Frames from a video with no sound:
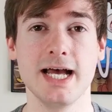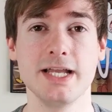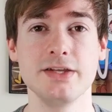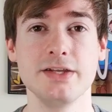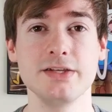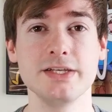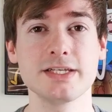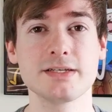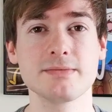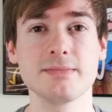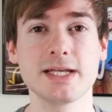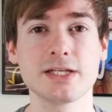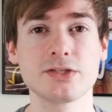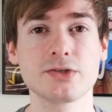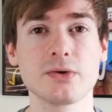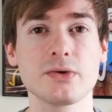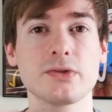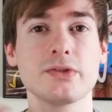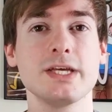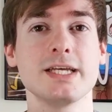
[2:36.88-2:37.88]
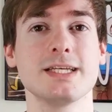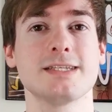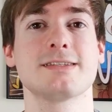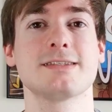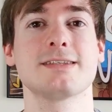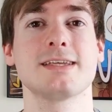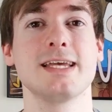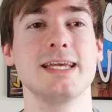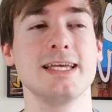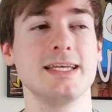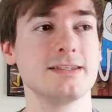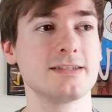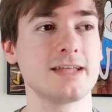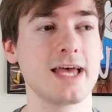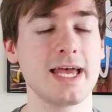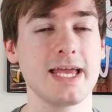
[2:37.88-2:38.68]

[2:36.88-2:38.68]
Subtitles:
and you need to make sure this is